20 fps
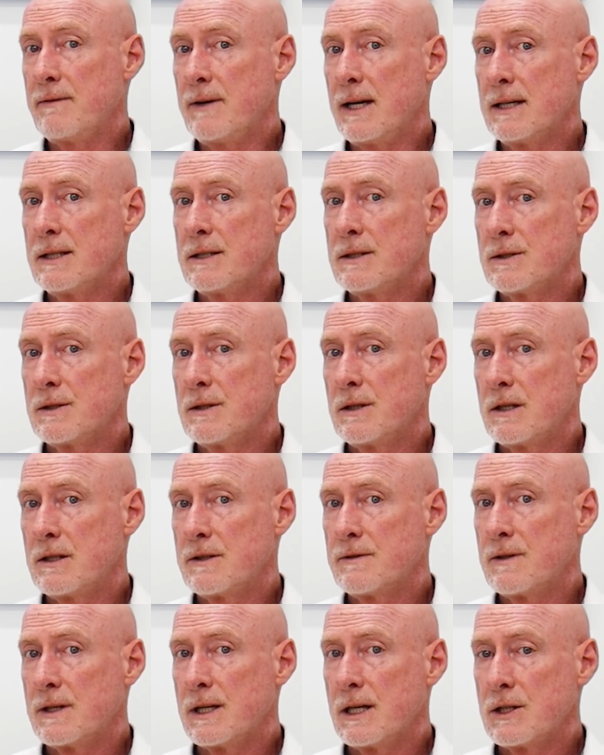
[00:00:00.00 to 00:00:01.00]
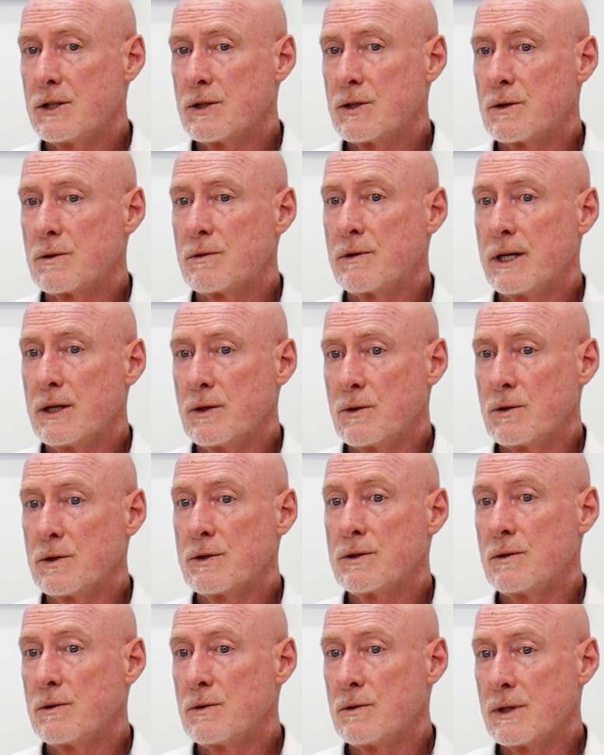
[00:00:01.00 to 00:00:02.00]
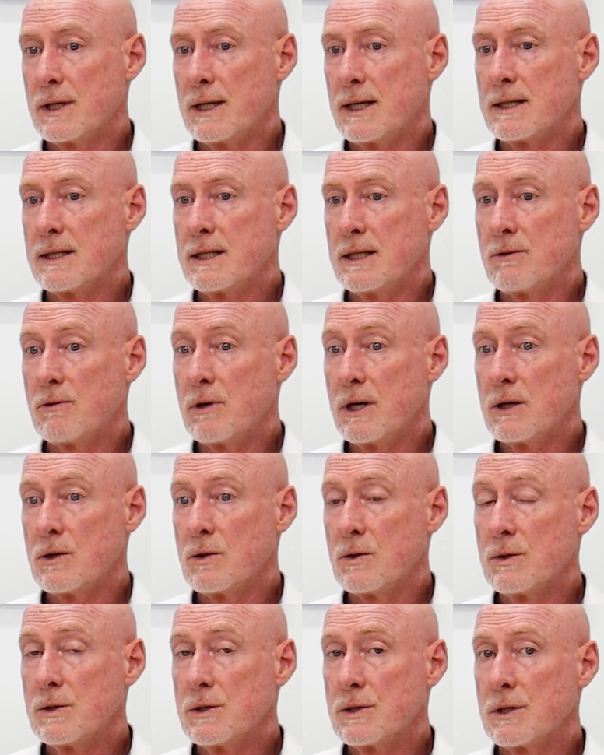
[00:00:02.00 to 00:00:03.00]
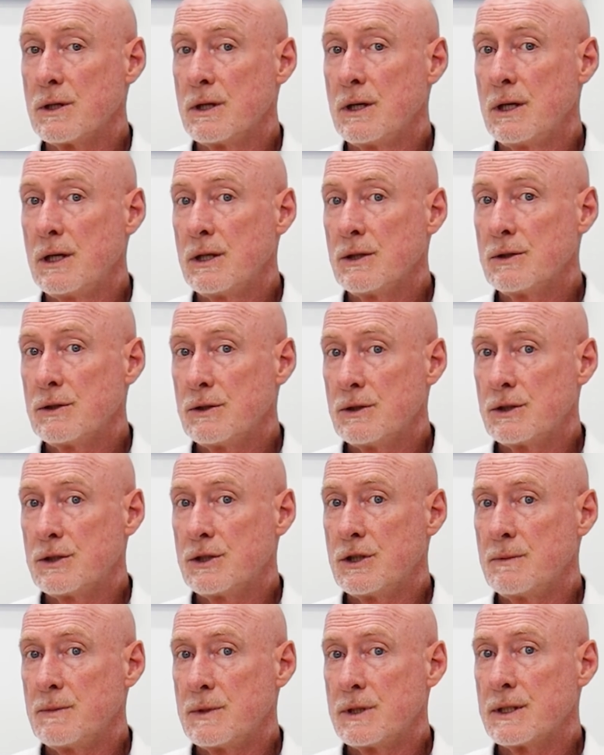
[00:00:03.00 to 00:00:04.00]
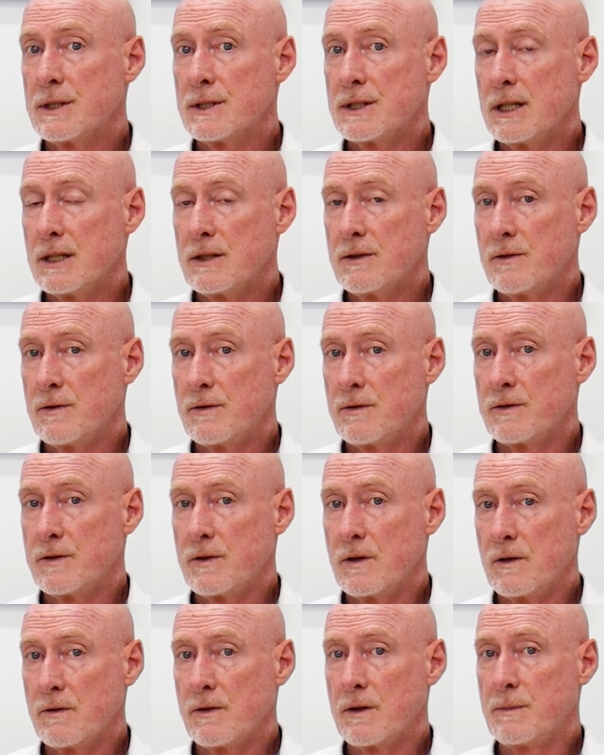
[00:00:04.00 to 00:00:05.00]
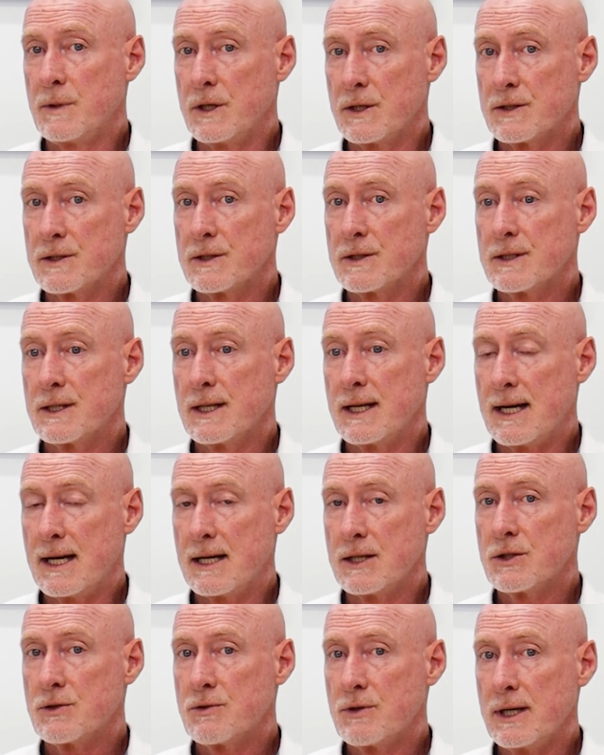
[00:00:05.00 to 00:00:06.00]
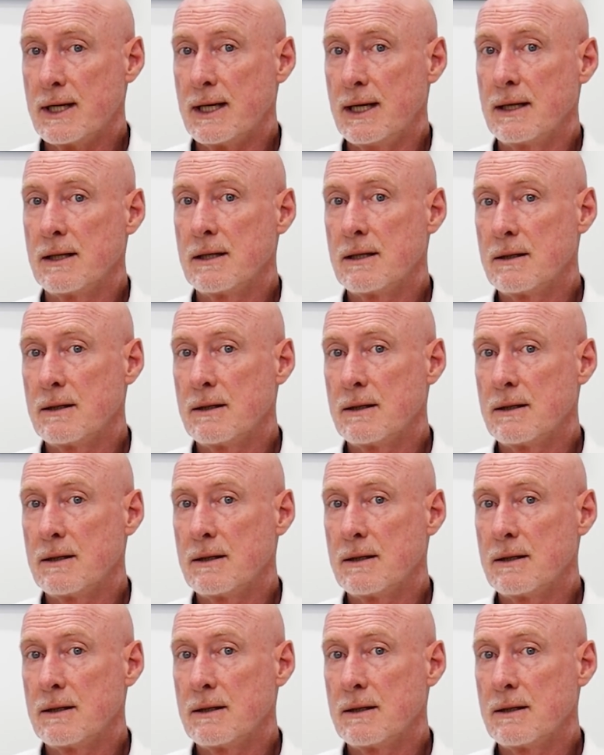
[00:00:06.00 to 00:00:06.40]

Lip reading: access to those financial records or accounting records to determine the state of the business and how it's tracking.